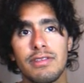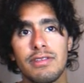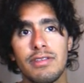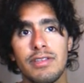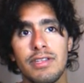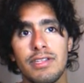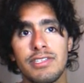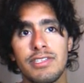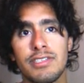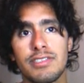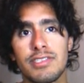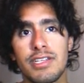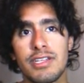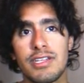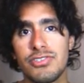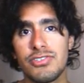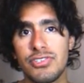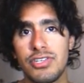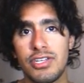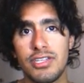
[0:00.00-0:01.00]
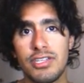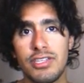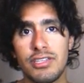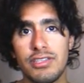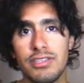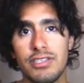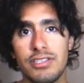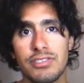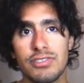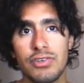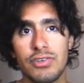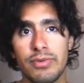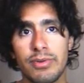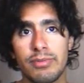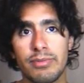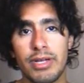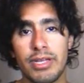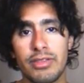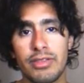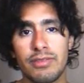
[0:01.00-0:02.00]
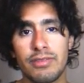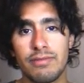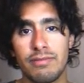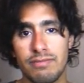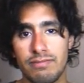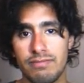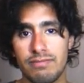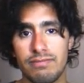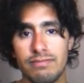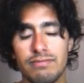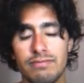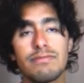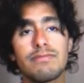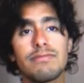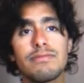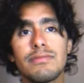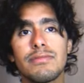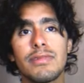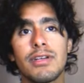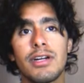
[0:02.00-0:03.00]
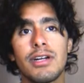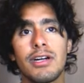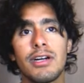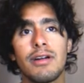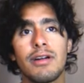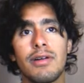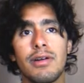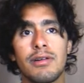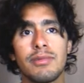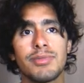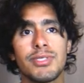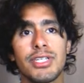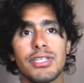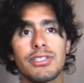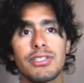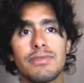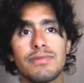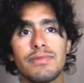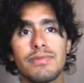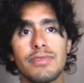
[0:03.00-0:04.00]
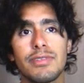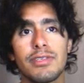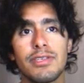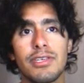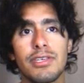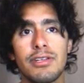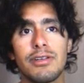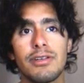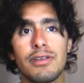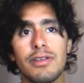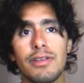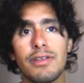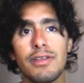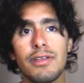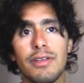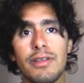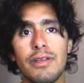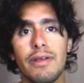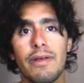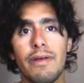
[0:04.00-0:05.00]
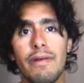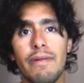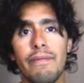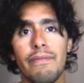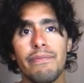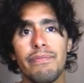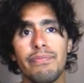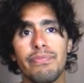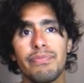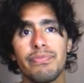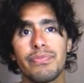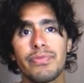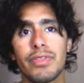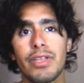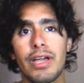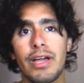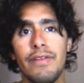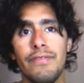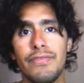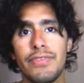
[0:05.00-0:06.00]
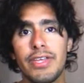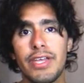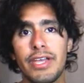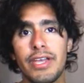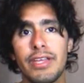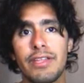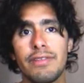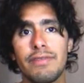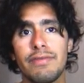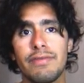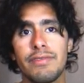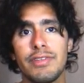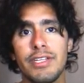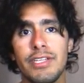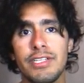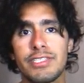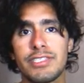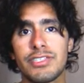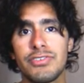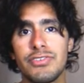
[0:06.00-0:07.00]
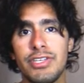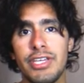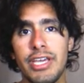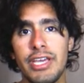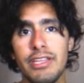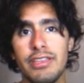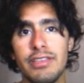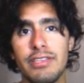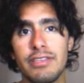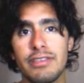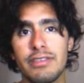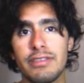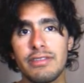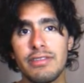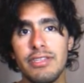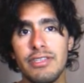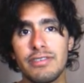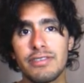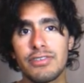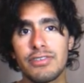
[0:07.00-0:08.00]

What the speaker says: it's instantiating this overmind object here, and then it's creating this